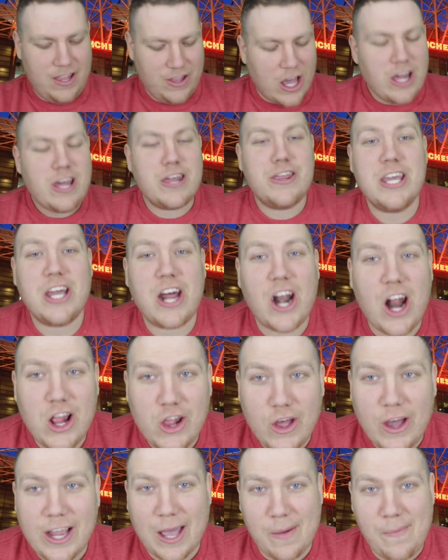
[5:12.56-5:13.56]
The only thing I
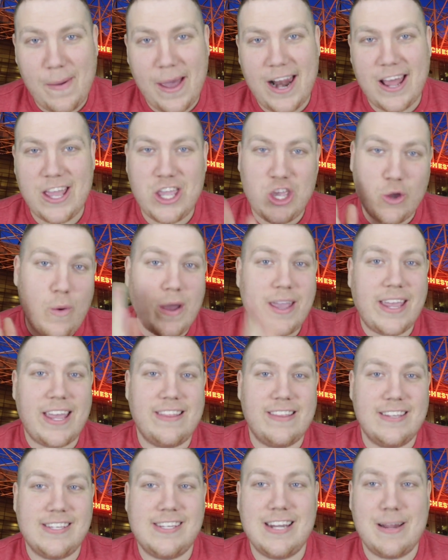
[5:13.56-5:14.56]
don't like about it, you won't
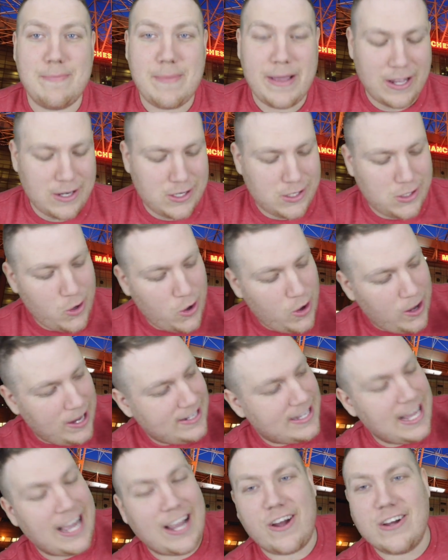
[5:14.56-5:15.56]
get this in the mega store,
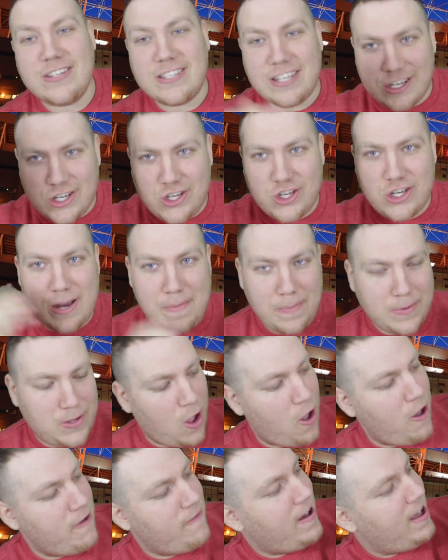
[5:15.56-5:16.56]
is that because it's shipped
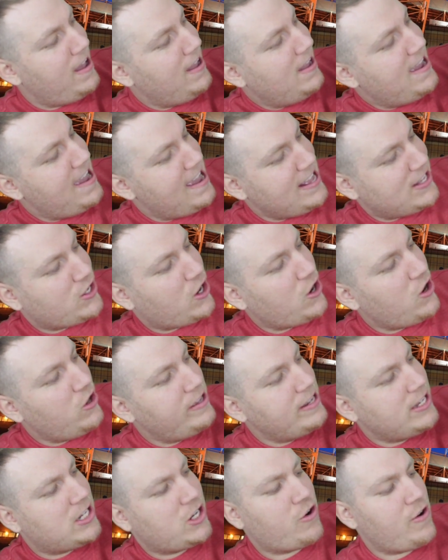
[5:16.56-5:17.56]
over, it's got all
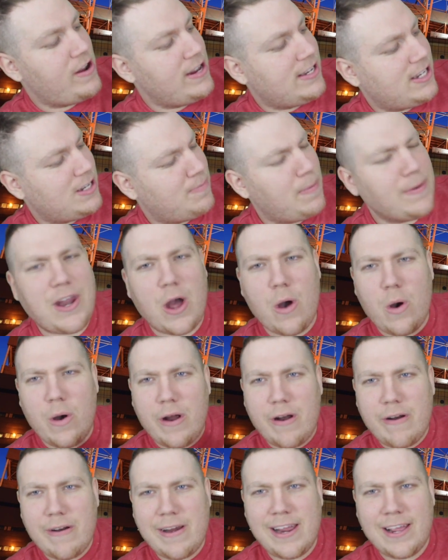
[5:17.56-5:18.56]
these creases, but don't
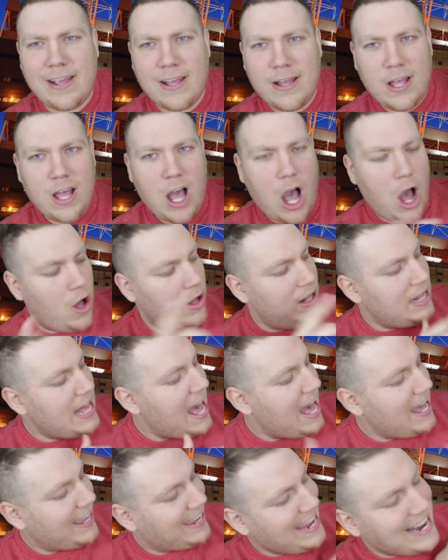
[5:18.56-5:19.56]
worry,
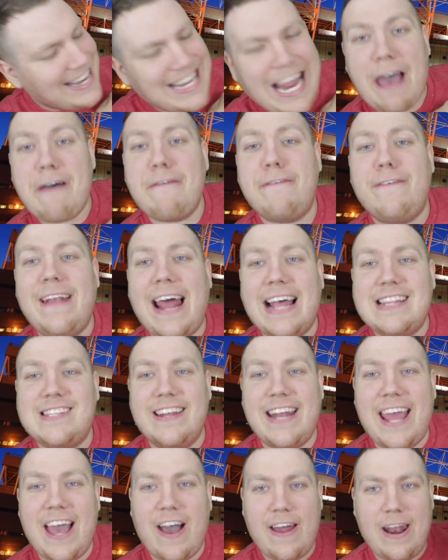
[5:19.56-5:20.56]
I'll get that
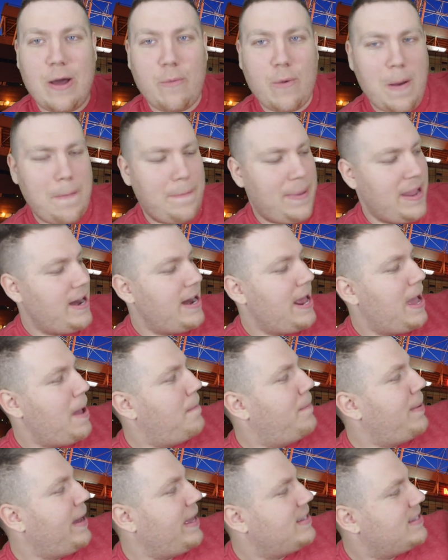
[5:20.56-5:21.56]
flattened out and I won't be there.
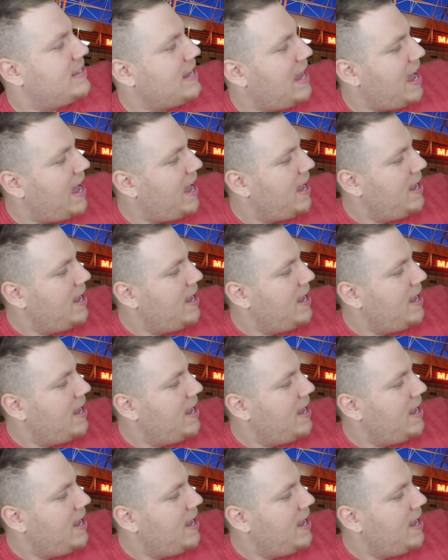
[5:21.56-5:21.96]
But,